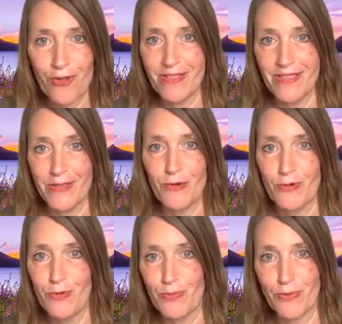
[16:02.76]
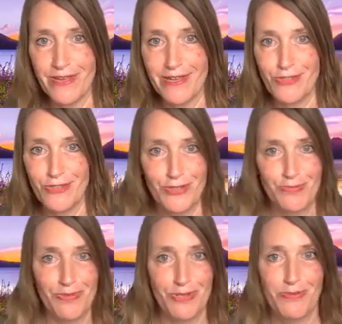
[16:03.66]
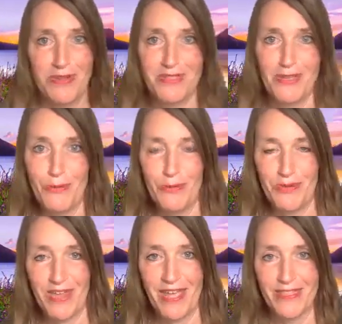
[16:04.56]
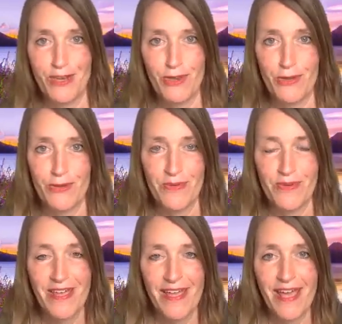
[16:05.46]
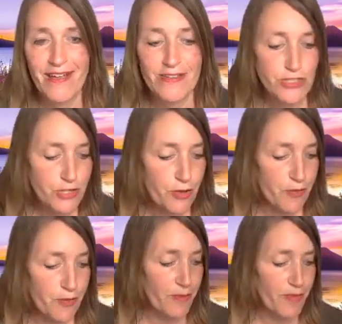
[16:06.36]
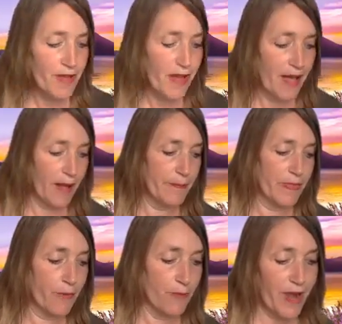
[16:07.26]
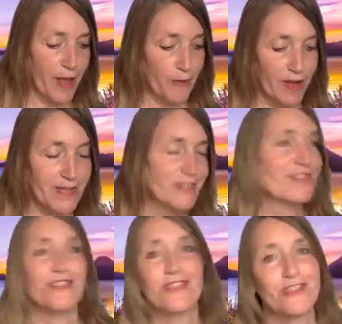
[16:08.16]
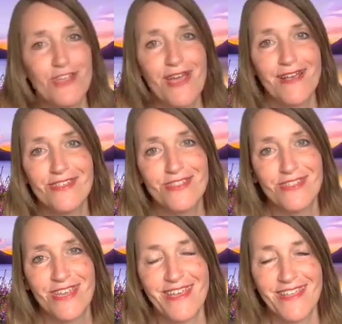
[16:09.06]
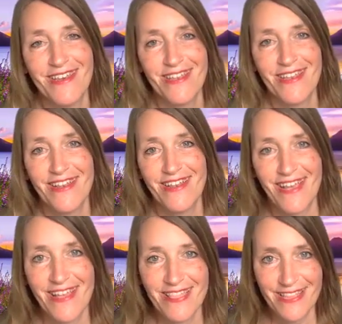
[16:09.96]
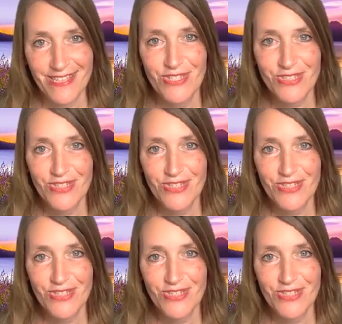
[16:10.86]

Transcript: the literal bridge between the old and the new. And so what I wanted to suggest in this